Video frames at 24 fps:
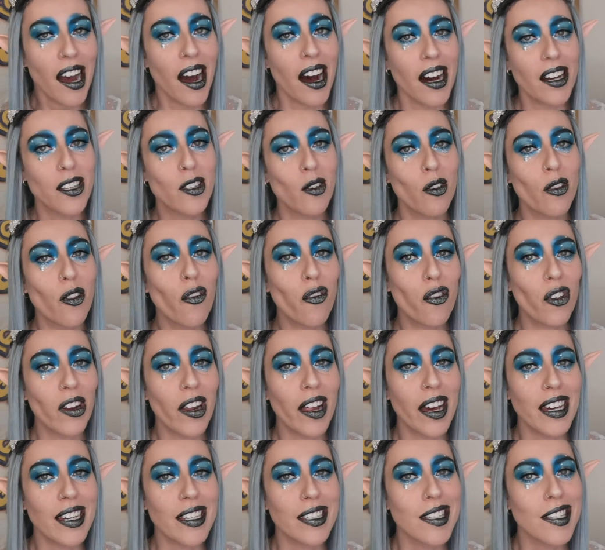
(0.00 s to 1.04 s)
I saw them for
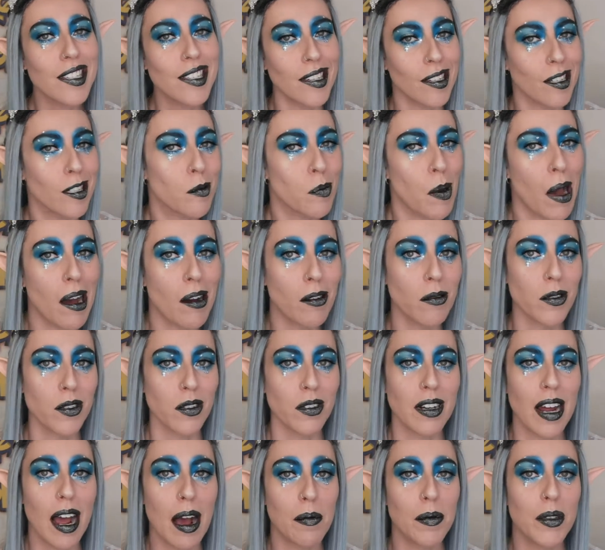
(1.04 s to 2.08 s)
like £6
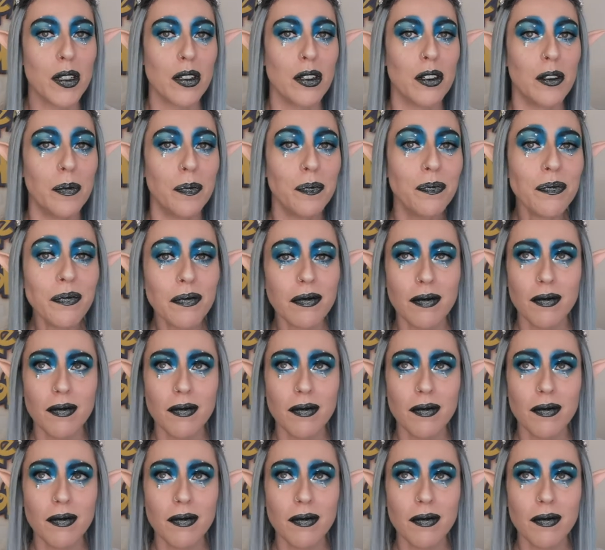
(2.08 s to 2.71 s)
on Amazon,